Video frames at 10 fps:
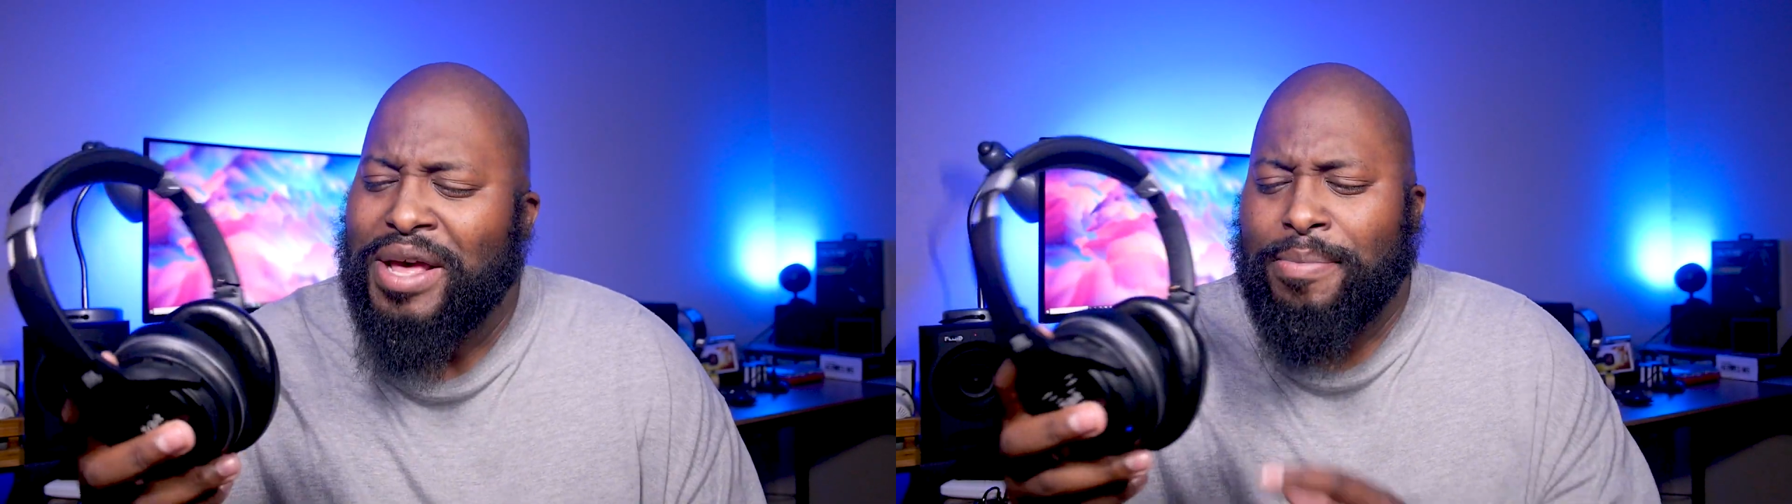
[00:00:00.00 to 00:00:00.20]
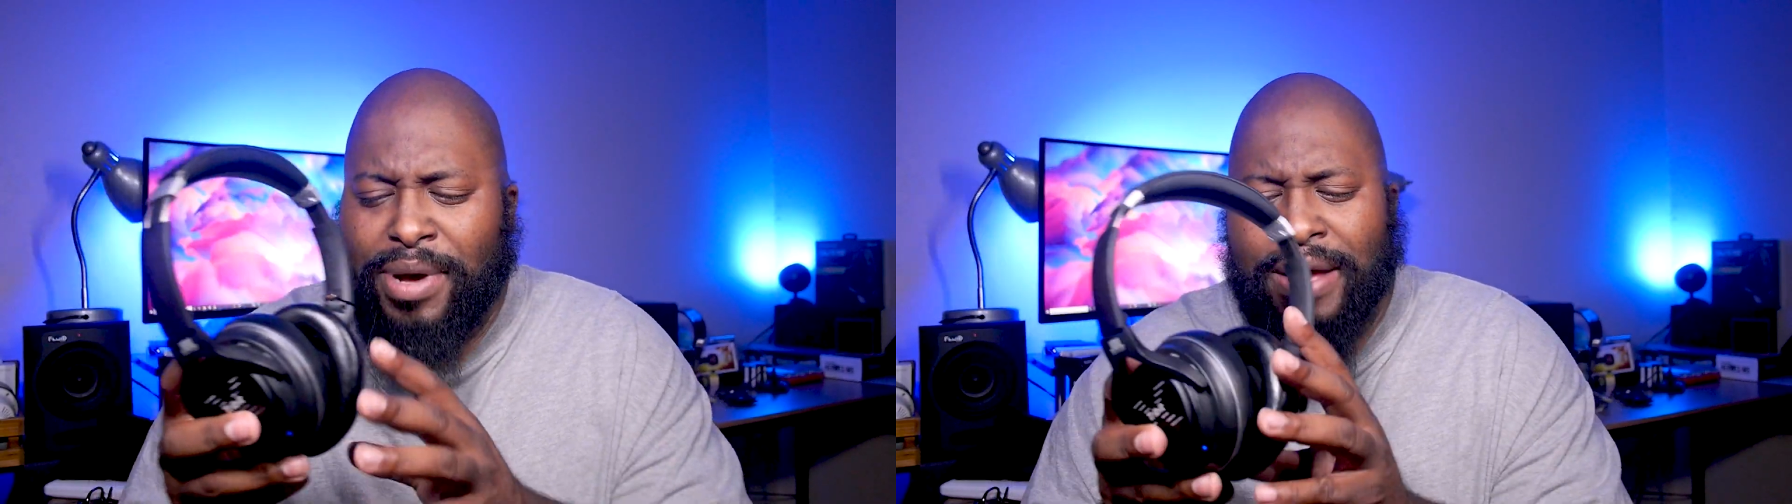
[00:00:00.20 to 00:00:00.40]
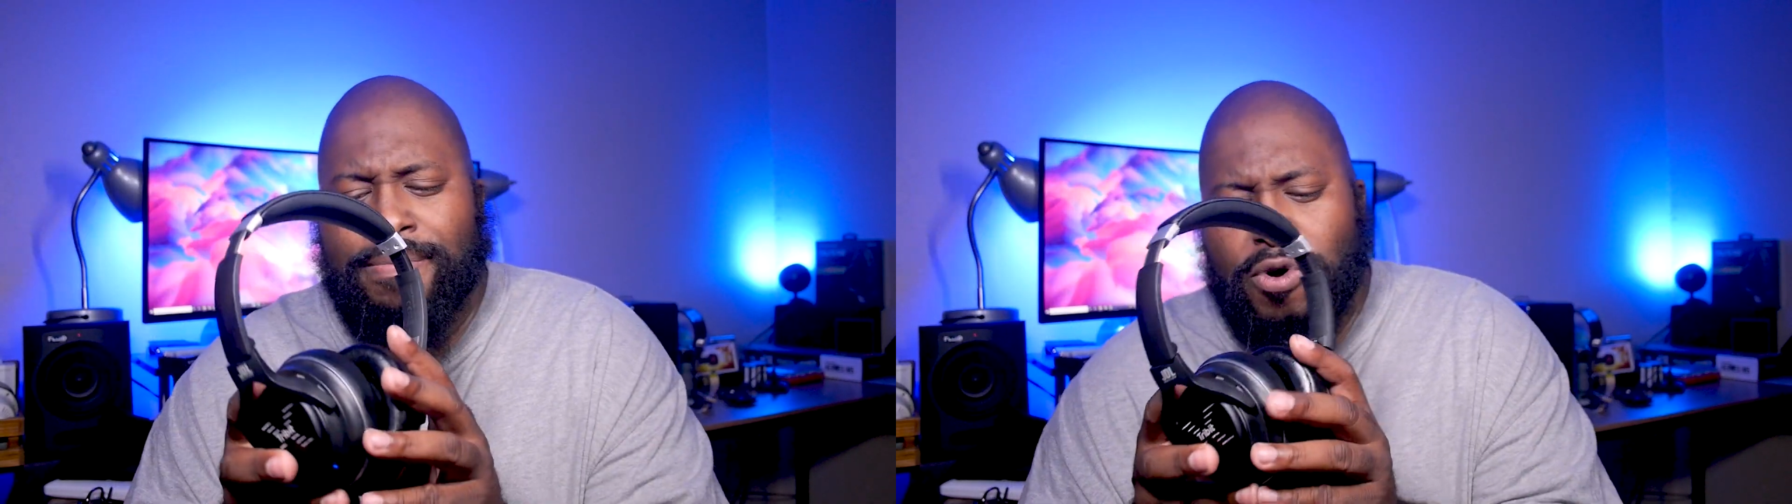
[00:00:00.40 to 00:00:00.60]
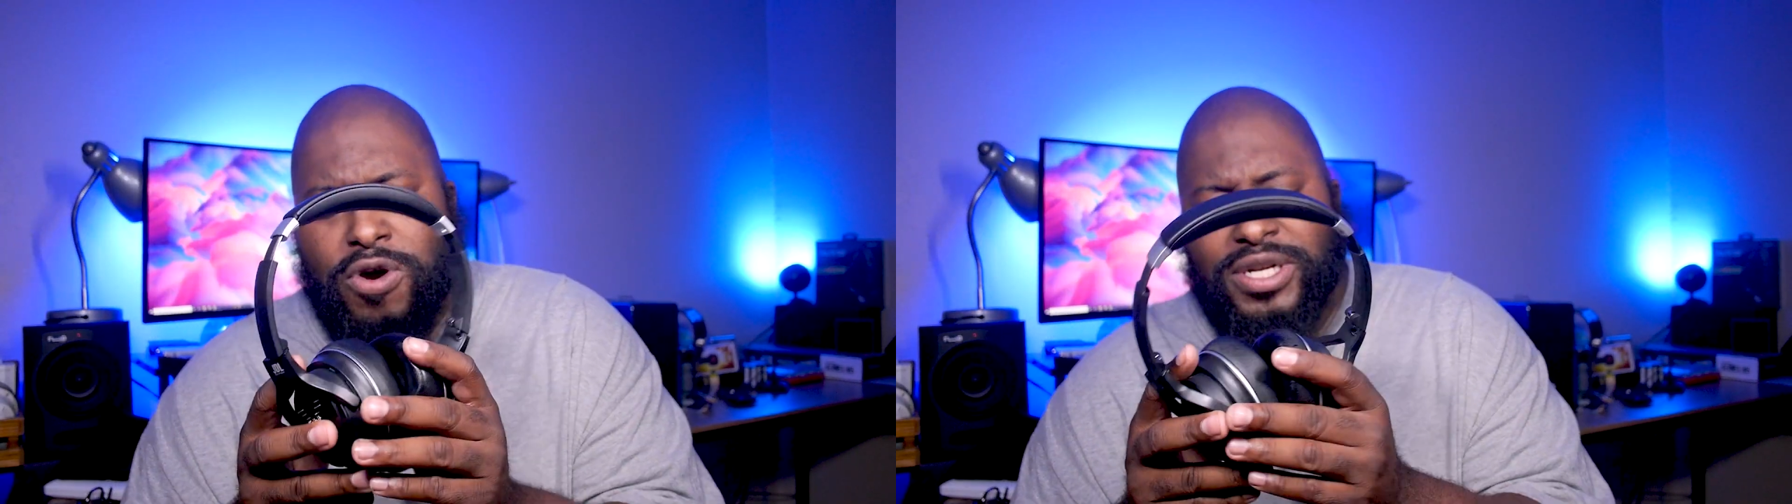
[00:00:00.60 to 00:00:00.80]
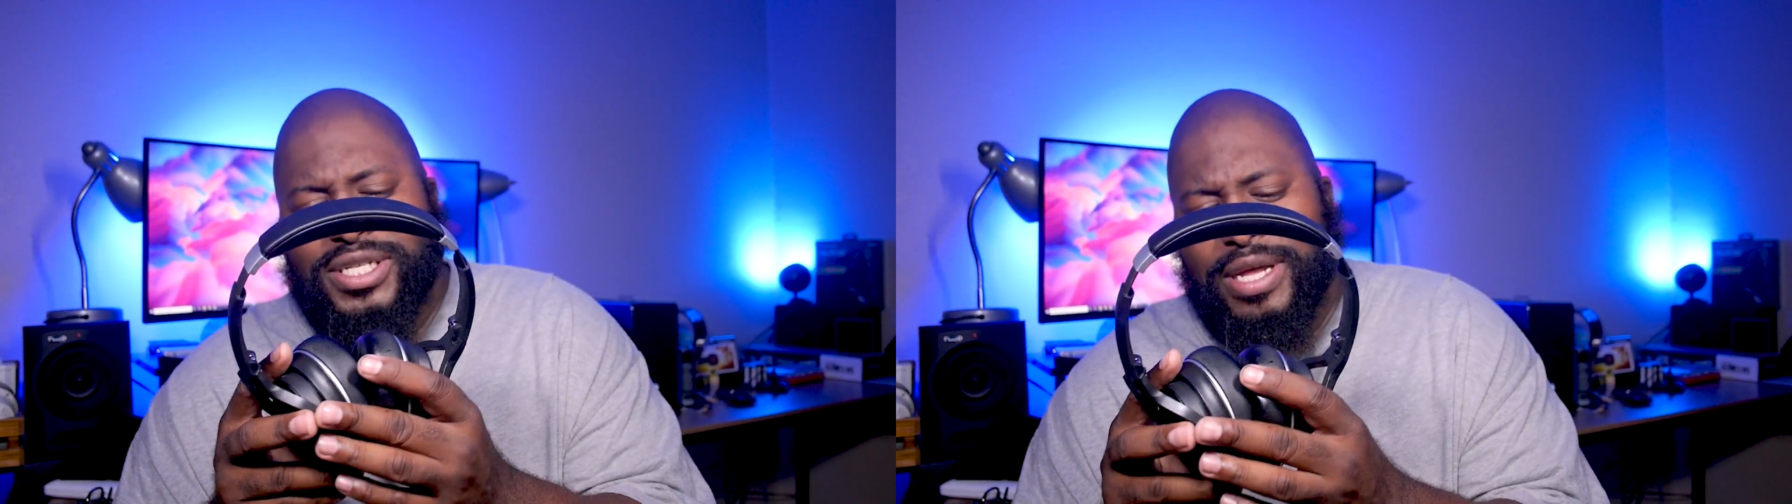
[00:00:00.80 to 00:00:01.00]
But
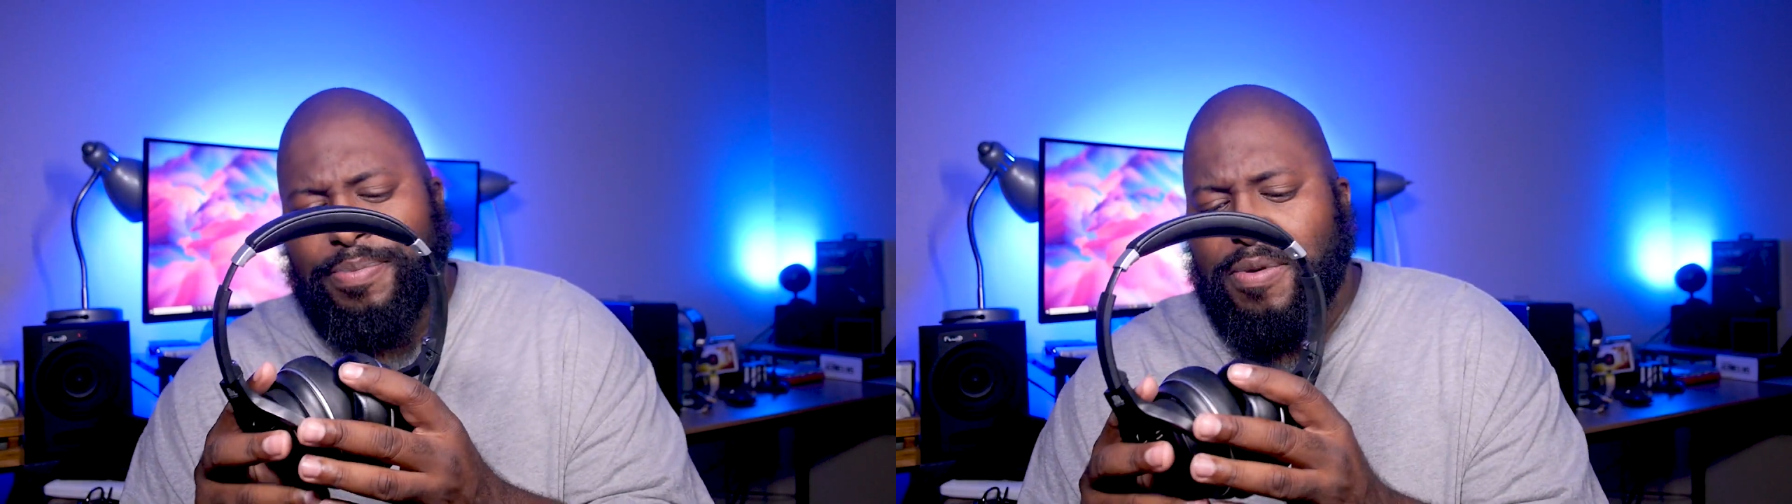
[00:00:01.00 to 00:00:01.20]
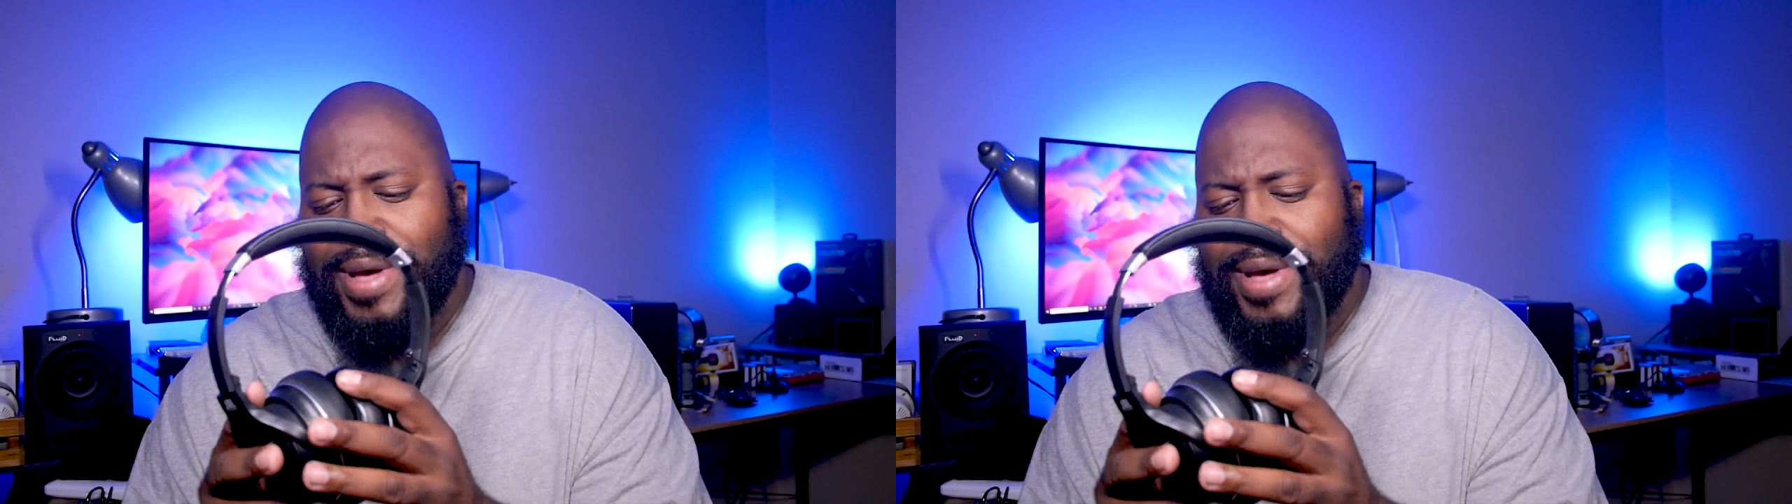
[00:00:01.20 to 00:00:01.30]
more simple,